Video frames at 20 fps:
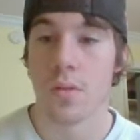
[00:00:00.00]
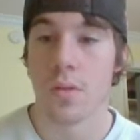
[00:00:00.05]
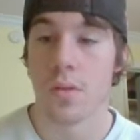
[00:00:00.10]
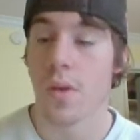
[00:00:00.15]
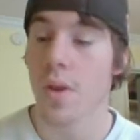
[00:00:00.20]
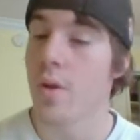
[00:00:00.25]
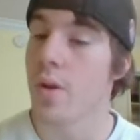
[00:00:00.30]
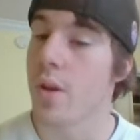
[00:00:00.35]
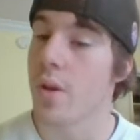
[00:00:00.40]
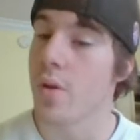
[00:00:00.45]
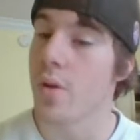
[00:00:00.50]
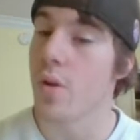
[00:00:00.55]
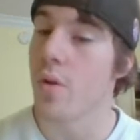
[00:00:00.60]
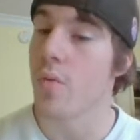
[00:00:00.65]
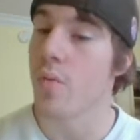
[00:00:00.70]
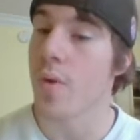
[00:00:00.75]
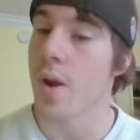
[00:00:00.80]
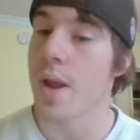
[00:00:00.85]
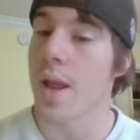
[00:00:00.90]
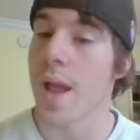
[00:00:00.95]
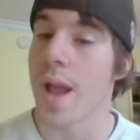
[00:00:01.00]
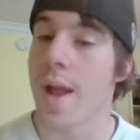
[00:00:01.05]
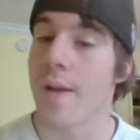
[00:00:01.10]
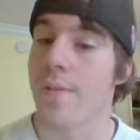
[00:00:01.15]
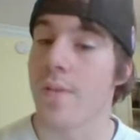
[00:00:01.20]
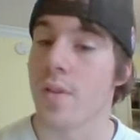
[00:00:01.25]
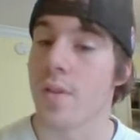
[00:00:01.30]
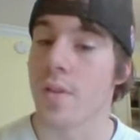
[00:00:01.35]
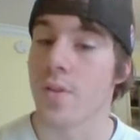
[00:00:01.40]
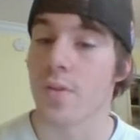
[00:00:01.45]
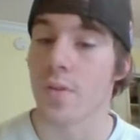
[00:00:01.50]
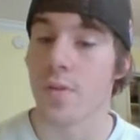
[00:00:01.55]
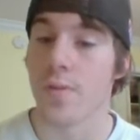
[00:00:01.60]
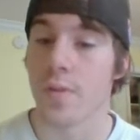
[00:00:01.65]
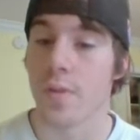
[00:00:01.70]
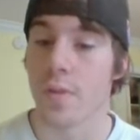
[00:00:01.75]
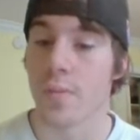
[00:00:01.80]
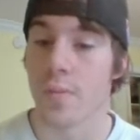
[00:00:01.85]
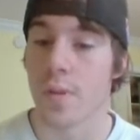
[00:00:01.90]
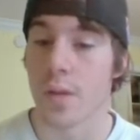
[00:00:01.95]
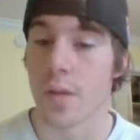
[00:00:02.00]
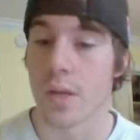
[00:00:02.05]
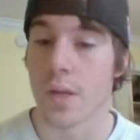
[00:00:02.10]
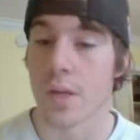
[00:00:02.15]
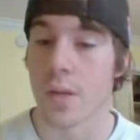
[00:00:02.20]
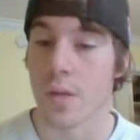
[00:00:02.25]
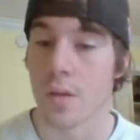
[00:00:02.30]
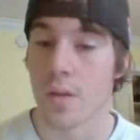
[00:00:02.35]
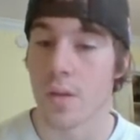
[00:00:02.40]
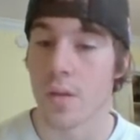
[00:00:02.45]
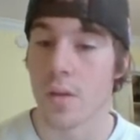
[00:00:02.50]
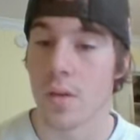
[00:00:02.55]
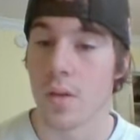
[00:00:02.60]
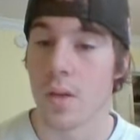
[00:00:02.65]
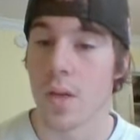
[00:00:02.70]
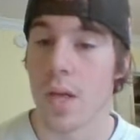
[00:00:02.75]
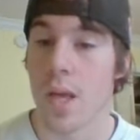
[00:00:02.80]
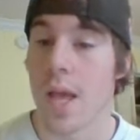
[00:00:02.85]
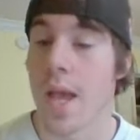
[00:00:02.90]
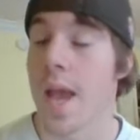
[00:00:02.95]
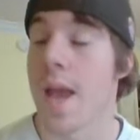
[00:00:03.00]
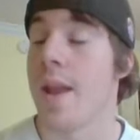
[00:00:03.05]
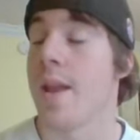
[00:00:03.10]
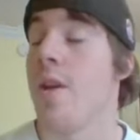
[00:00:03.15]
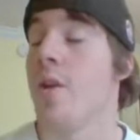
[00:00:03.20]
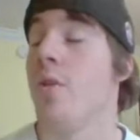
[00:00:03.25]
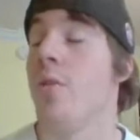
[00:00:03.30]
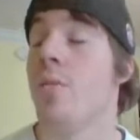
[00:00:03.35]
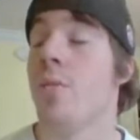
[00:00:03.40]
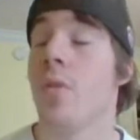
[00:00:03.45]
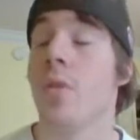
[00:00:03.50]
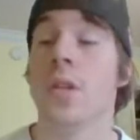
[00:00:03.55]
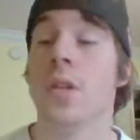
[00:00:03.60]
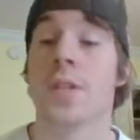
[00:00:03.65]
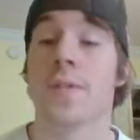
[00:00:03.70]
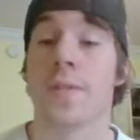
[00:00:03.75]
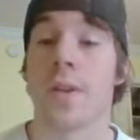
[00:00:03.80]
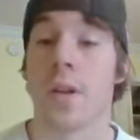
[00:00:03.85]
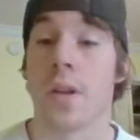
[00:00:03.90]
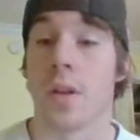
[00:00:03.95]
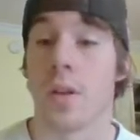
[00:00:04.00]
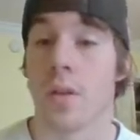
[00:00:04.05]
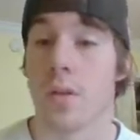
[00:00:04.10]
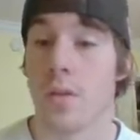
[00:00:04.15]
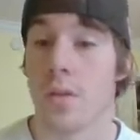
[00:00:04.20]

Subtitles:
No, he'll go right after the Drifloon here. And he'll Roar Sphere.